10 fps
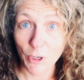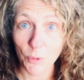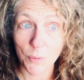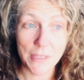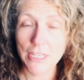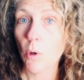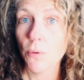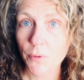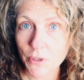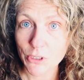who would be the
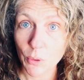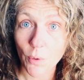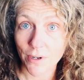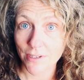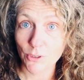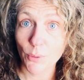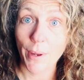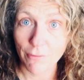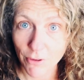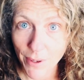only ones who wanted to
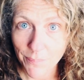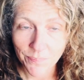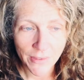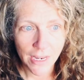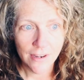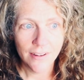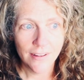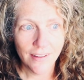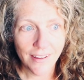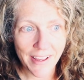pay for them.
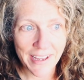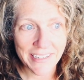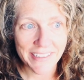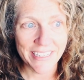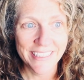And